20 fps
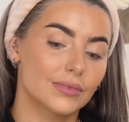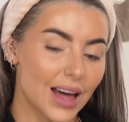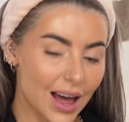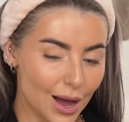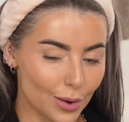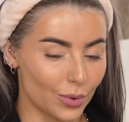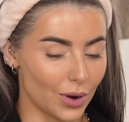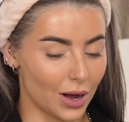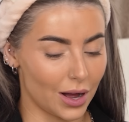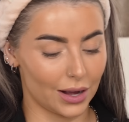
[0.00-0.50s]

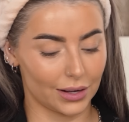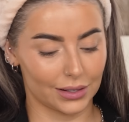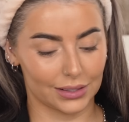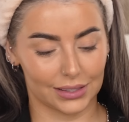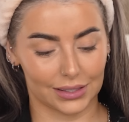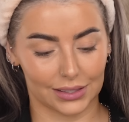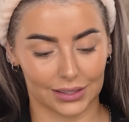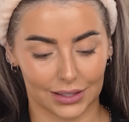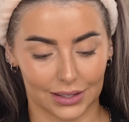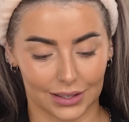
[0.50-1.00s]
That
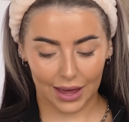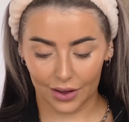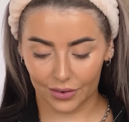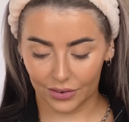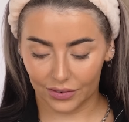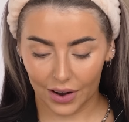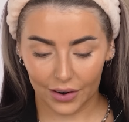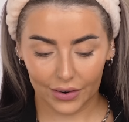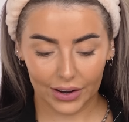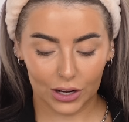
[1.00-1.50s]
worked.
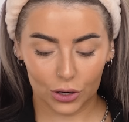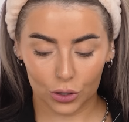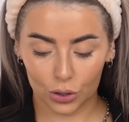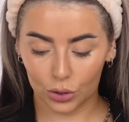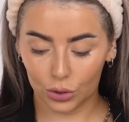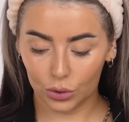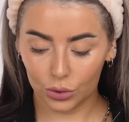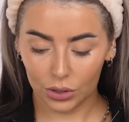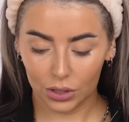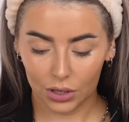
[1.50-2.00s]
Yeah, very
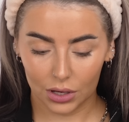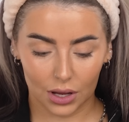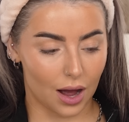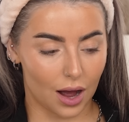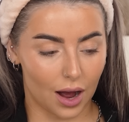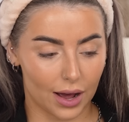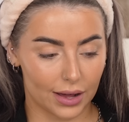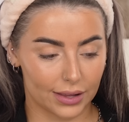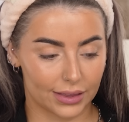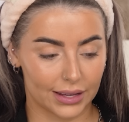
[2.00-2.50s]
cool.
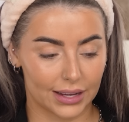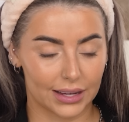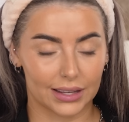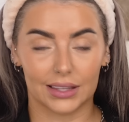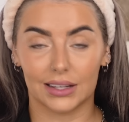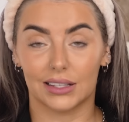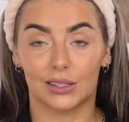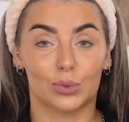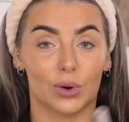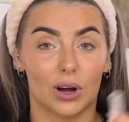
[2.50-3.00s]
I think
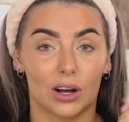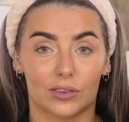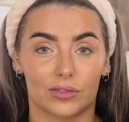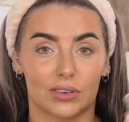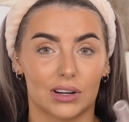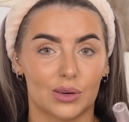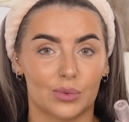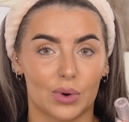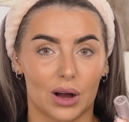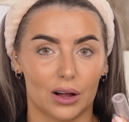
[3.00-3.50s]
these work
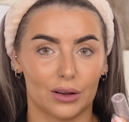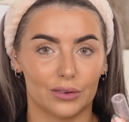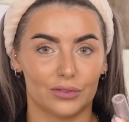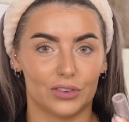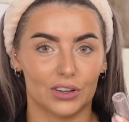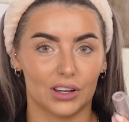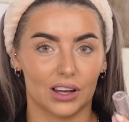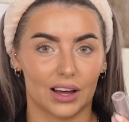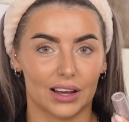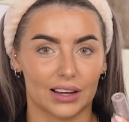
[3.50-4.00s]
really well
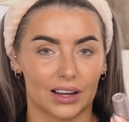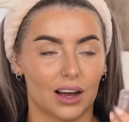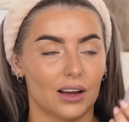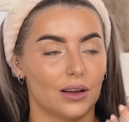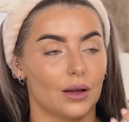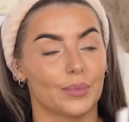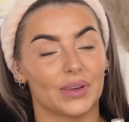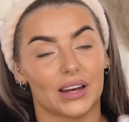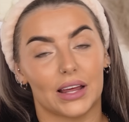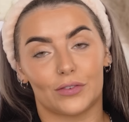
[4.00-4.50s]
for like,
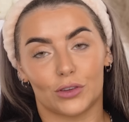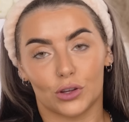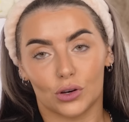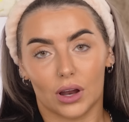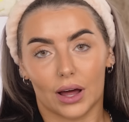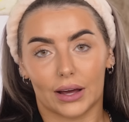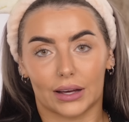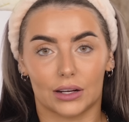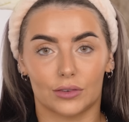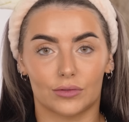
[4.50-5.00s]
I mean, if you
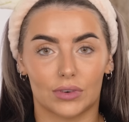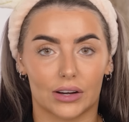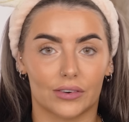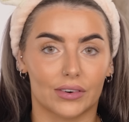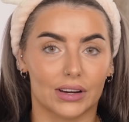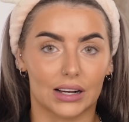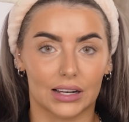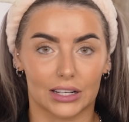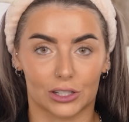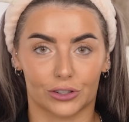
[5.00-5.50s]
like a really,
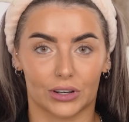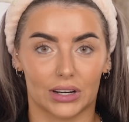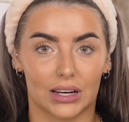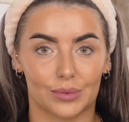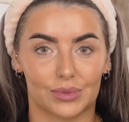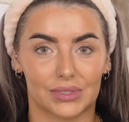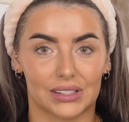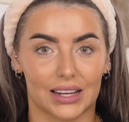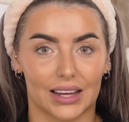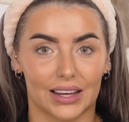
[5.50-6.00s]
really glittery
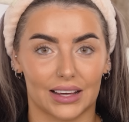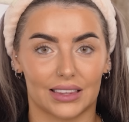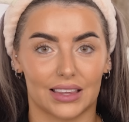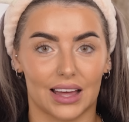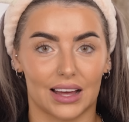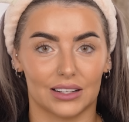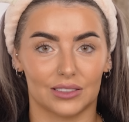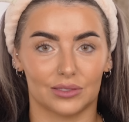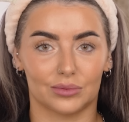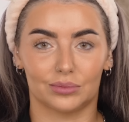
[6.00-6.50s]
lipstick,
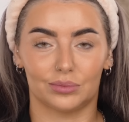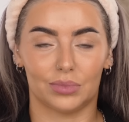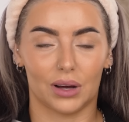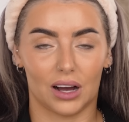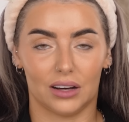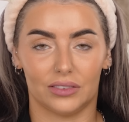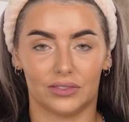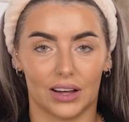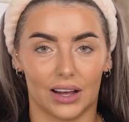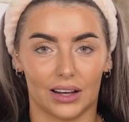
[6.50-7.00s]
then
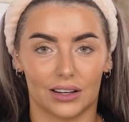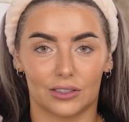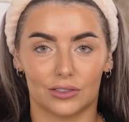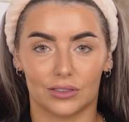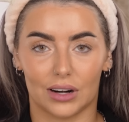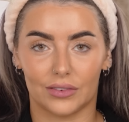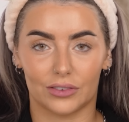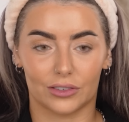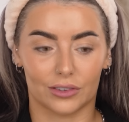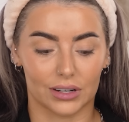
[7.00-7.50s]
perfect,
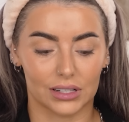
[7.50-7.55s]
great for